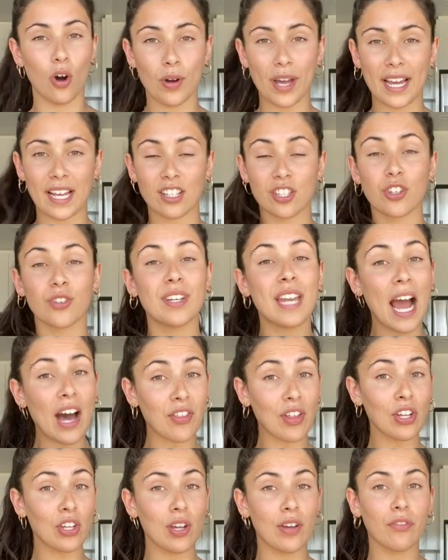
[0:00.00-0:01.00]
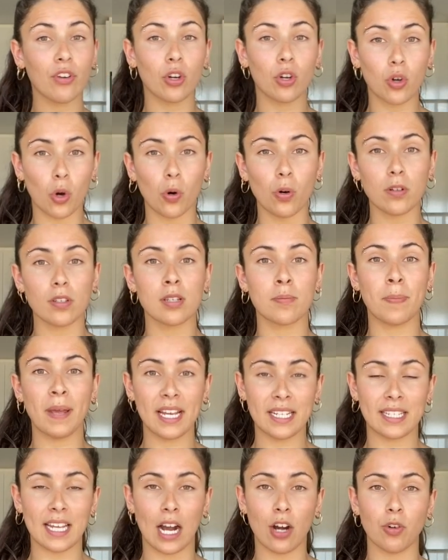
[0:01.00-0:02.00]
Okay, so now that you have your goals
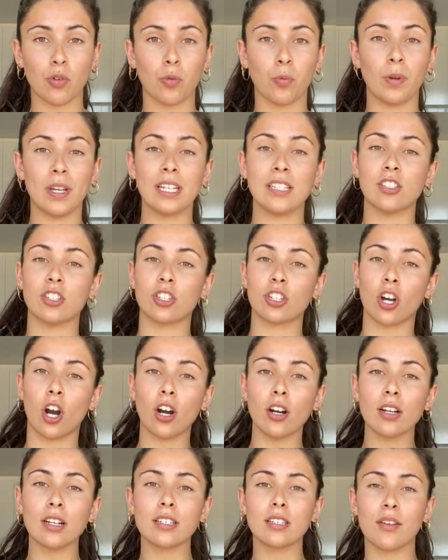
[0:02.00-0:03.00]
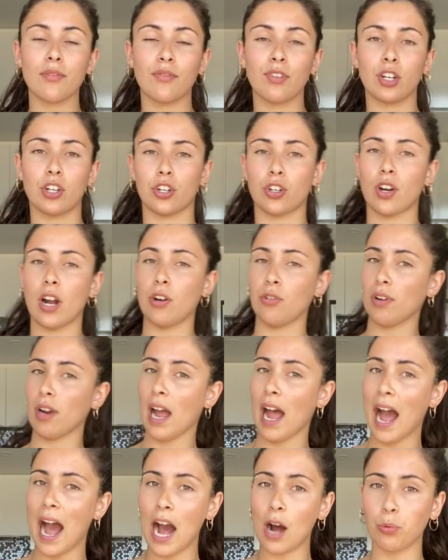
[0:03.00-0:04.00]
picked out, we can start to figure out
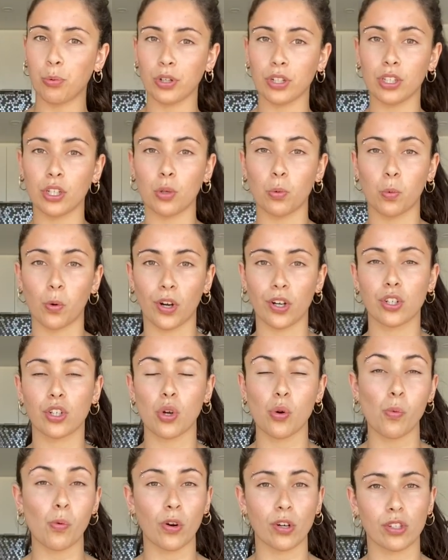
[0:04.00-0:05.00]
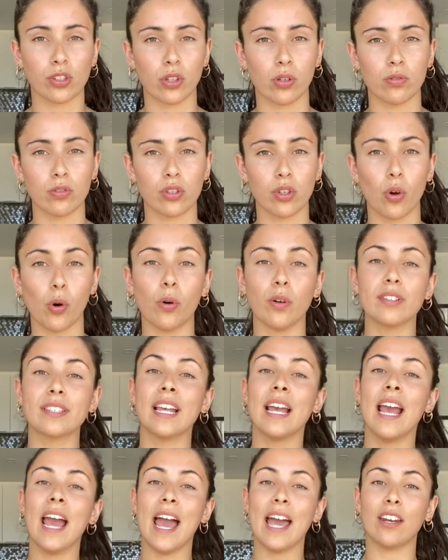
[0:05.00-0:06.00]
how we're going to work towards those goals.
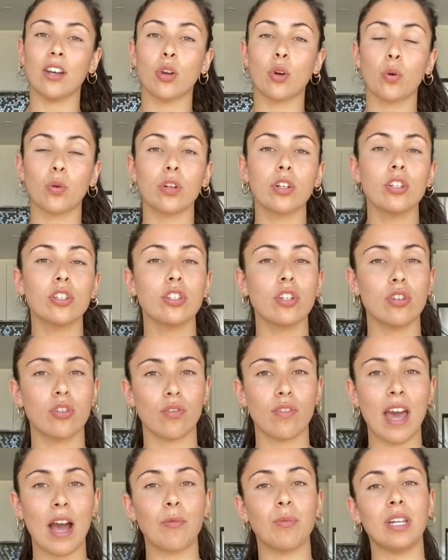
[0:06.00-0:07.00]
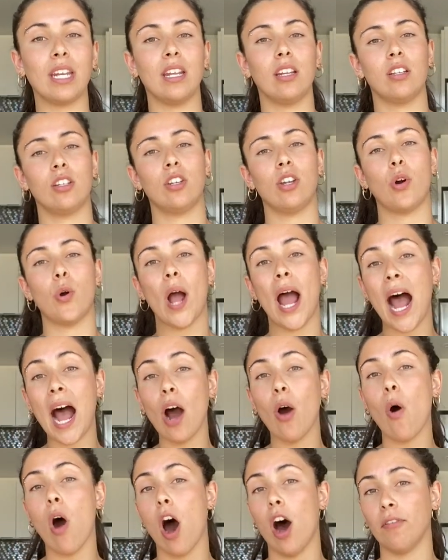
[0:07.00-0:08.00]
And in order to do that, we need to know
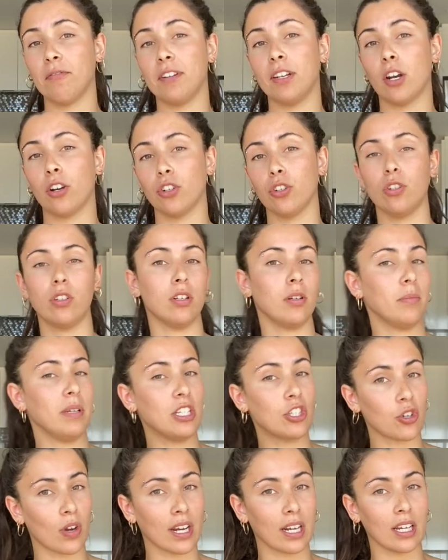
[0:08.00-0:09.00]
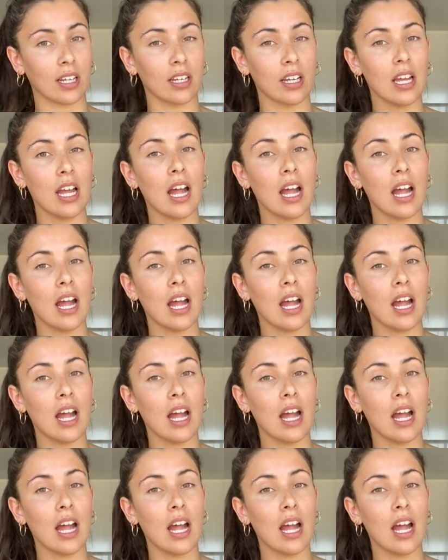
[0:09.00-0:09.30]
how often are you going to be training